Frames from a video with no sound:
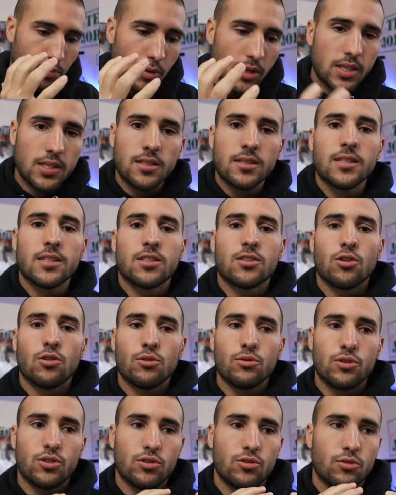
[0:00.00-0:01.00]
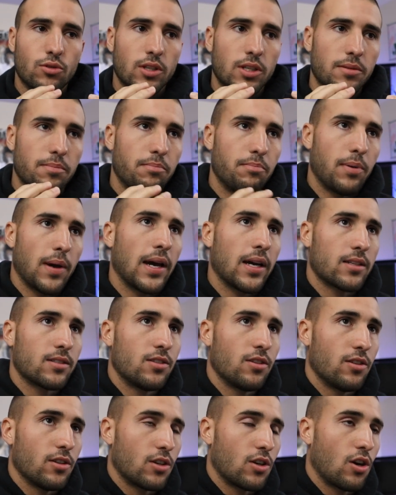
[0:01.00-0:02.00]
bringing this whole story back
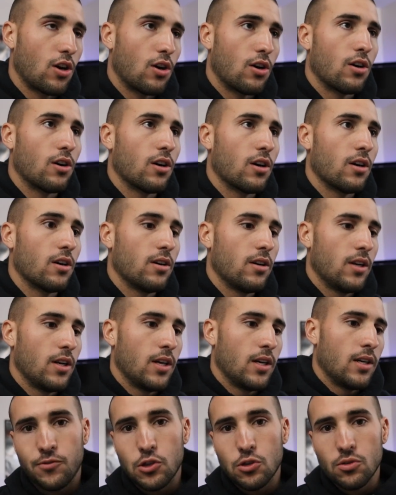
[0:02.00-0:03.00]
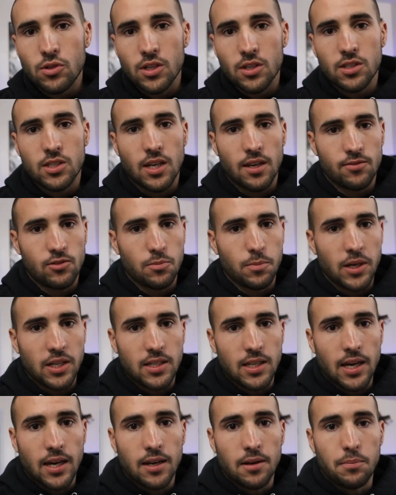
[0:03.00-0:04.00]
to the car, a few years after my
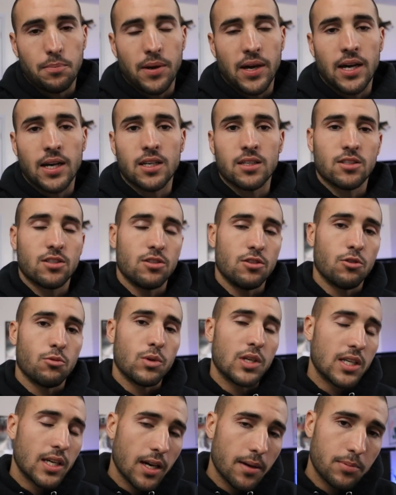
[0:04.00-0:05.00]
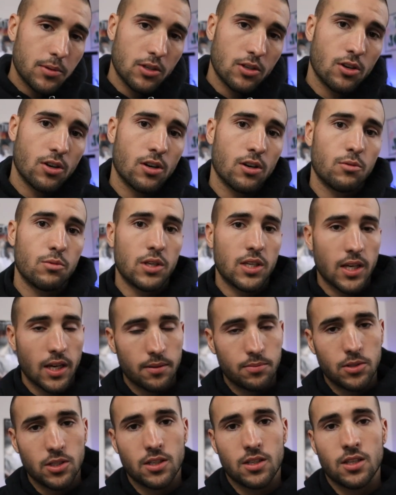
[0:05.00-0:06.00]
dad had passed, you know, we kept the car, we
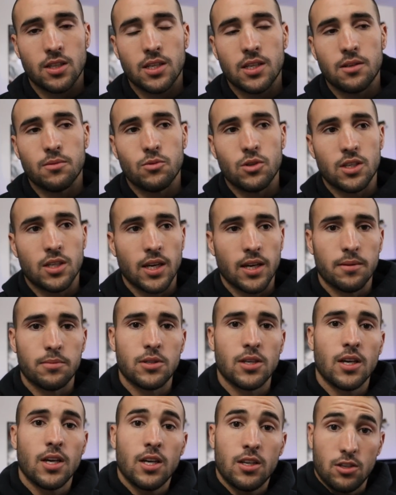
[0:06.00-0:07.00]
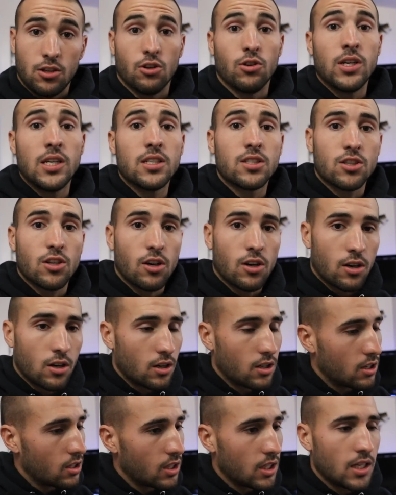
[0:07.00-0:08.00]
kept it clean, we kept, you know, his
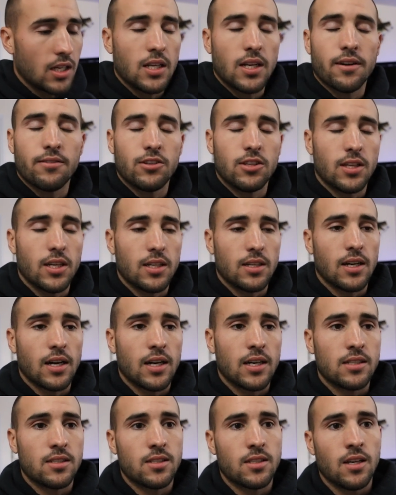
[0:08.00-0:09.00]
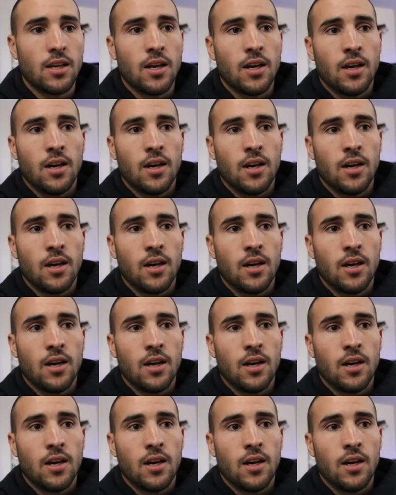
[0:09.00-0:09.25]
car clean, everything nice.